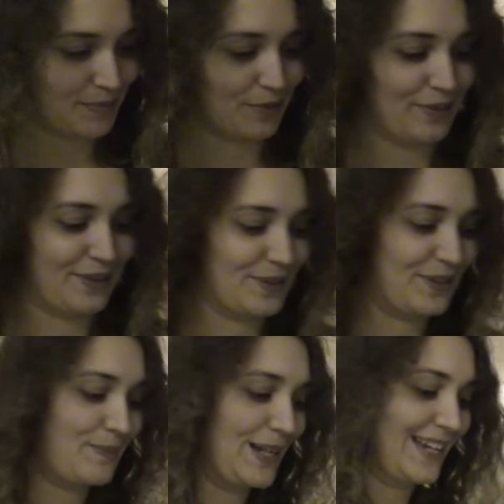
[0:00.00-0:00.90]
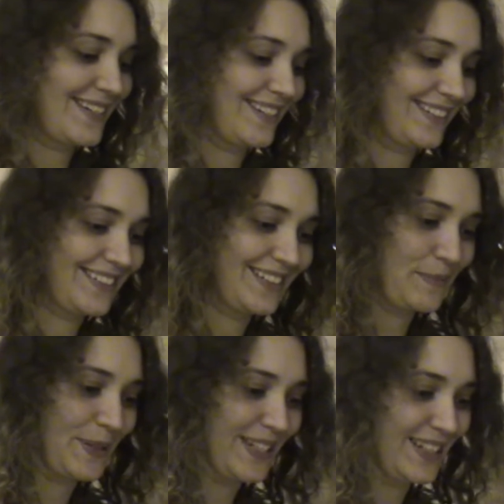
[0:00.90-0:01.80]
exploring with plaster a
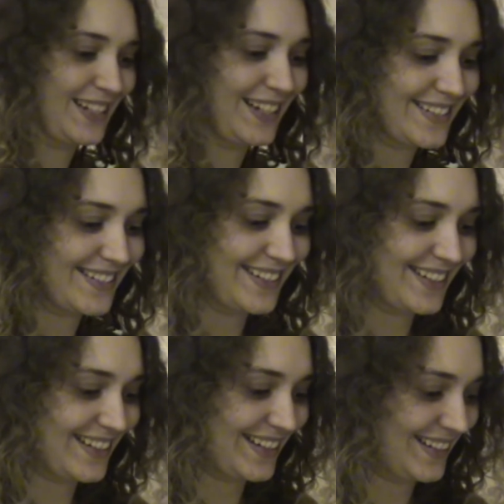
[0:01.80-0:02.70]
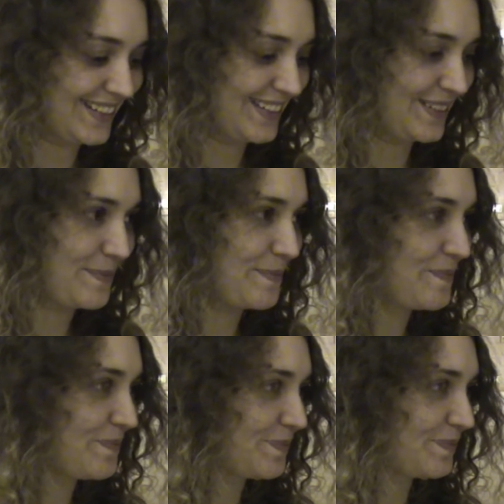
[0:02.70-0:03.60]
bit last year and um,